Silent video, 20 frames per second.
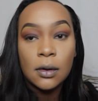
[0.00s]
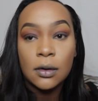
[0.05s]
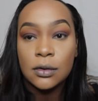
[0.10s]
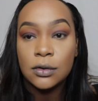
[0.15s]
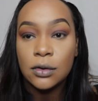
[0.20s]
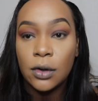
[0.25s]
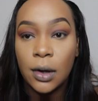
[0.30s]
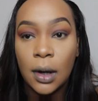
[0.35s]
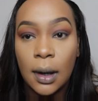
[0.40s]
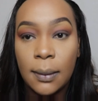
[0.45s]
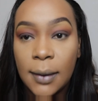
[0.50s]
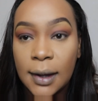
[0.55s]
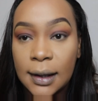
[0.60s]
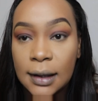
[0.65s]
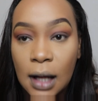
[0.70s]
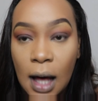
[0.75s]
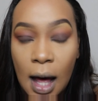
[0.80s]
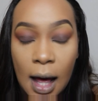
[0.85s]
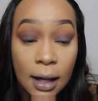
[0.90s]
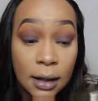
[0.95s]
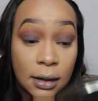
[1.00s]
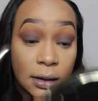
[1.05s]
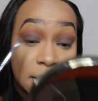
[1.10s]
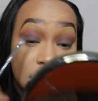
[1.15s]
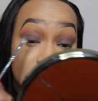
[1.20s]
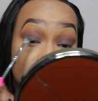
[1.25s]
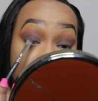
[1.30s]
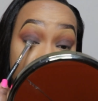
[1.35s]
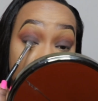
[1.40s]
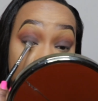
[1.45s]
Sorry, I make the
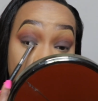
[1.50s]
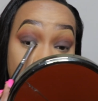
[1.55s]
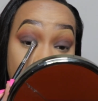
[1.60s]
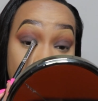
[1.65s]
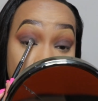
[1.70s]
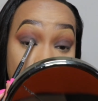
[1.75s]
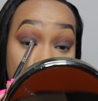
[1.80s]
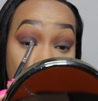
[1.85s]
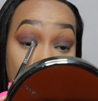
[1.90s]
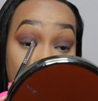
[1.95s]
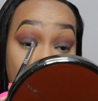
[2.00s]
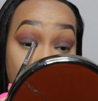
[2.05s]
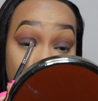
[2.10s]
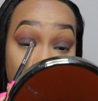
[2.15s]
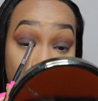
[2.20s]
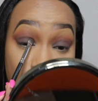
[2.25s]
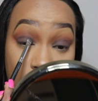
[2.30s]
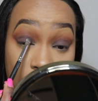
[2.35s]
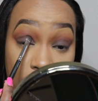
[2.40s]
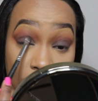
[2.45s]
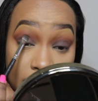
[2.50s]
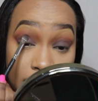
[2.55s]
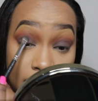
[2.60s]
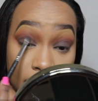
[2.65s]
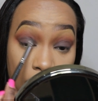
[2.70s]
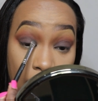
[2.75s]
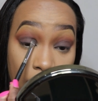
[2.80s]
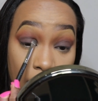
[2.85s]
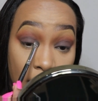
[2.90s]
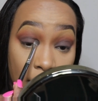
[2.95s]
ugliest faces when I'm doing my
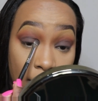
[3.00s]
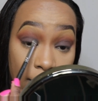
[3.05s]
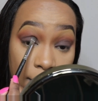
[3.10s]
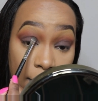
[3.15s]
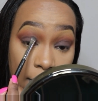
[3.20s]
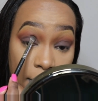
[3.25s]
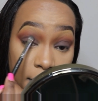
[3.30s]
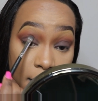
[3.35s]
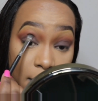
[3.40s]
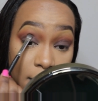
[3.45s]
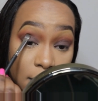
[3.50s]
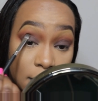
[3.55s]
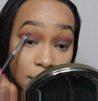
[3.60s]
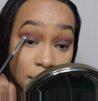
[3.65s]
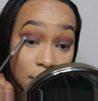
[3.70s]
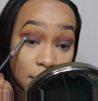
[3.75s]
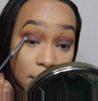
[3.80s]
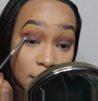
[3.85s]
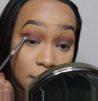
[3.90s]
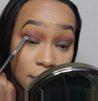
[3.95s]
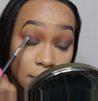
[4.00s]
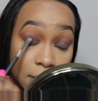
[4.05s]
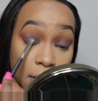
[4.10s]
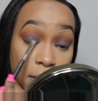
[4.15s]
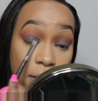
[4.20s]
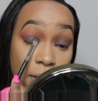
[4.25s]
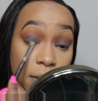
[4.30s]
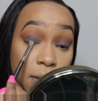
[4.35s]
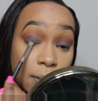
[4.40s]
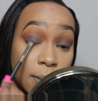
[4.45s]
makeup. Like, it's
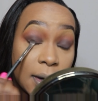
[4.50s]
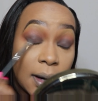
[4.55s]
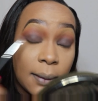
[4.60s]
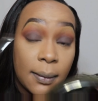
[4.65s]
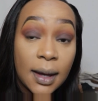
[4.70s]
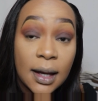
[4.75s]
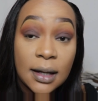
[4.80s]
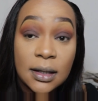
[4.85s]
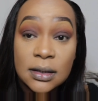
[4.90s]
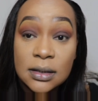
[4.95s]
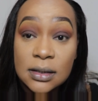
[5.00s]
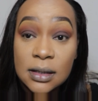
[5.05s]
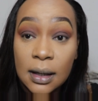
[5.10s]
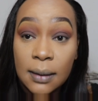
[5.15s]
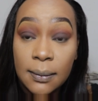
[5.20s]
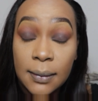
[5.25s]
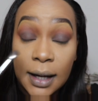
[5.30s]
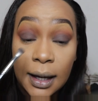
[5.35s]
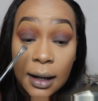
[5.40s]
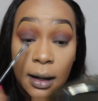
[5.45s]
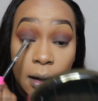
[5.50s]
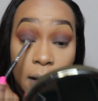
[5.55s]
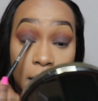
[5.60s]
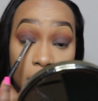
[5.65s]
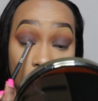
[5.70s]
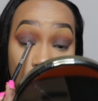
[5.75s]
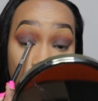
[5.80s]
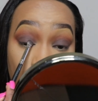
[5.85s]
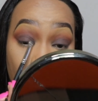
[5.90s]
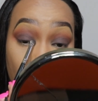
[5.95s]
crazy. When I'm editing, I'm like,
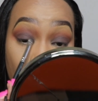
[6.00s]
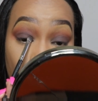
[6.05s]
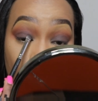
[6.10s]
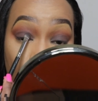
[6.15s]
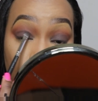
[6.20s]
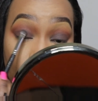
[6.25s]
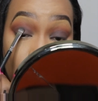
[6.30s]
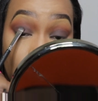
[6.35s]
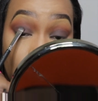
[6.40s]
yo,